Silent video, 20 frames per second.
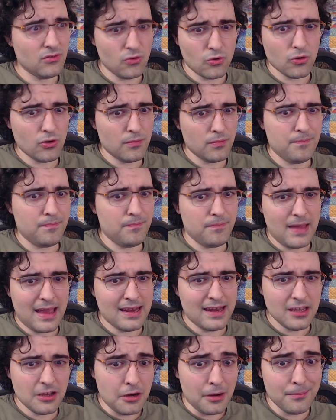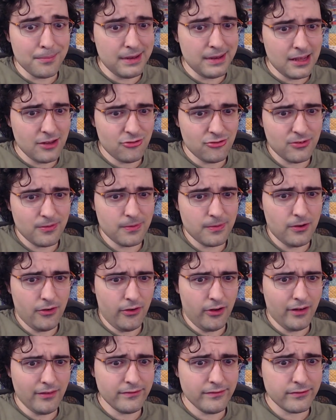or any combination
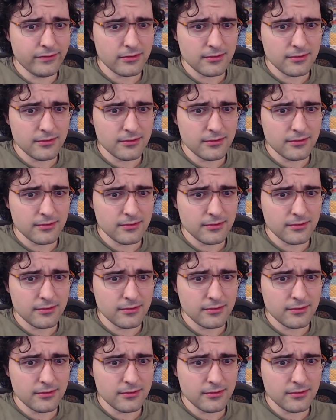thereof.